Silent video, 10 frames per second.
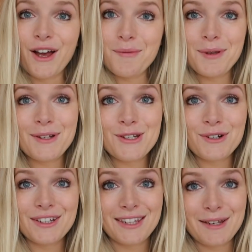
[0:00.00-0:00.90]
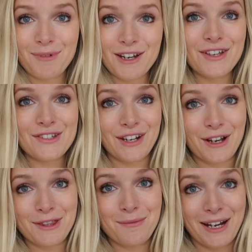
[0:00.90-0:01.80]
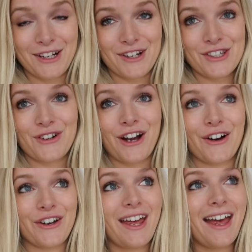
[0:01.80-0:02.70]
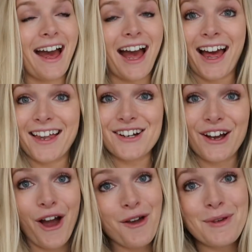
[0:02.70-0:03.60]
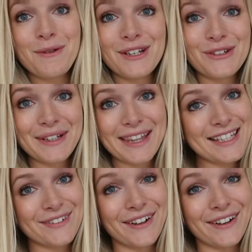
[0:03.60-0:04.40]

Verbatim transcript: hope you enjoyed the previous video with the wedding dress try on and I hope you enjoyed this